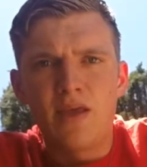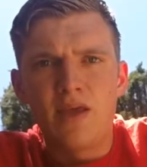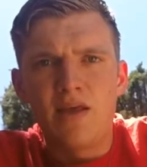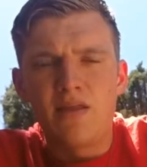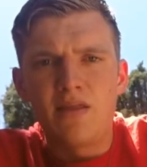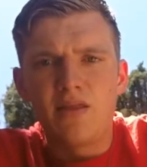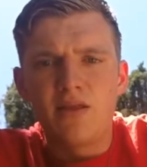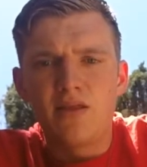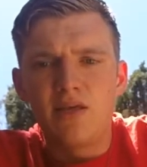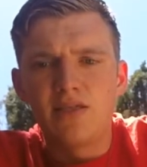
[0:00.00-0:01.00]
And
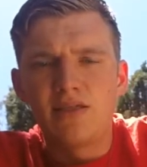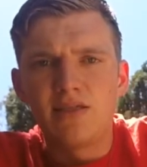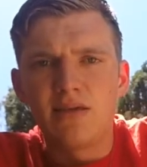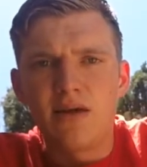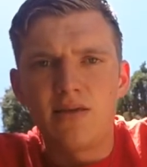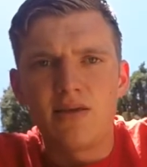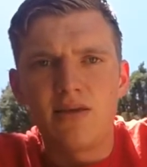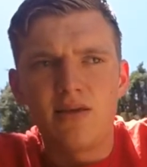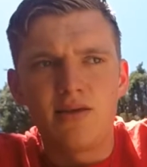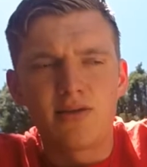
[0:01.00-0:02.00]
this is not
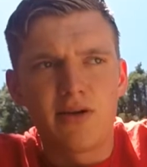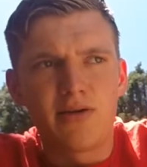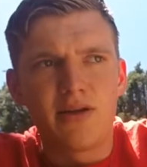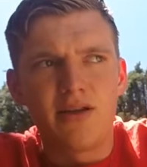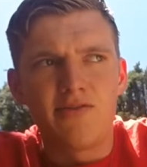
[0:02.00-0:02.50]
the eternity